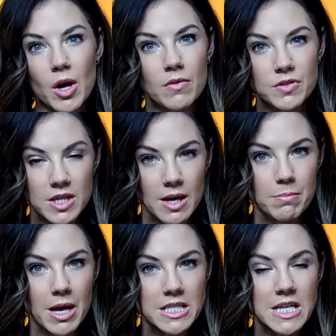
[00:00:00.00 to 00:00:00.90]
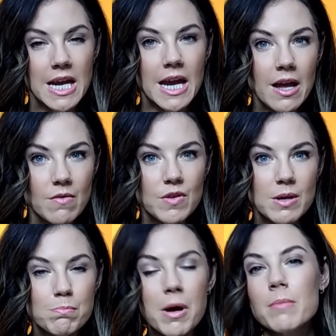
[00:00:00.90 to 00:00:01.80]
after they met a
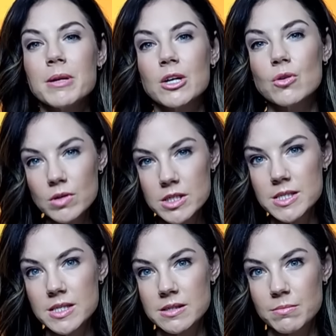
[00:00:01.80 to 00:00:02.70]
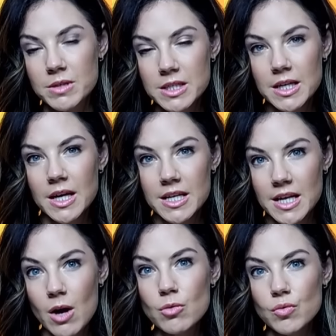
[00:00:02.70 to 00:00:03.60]
heavy public criticism
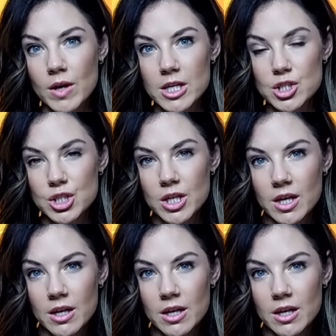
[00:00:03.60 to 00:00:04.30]
and outrage.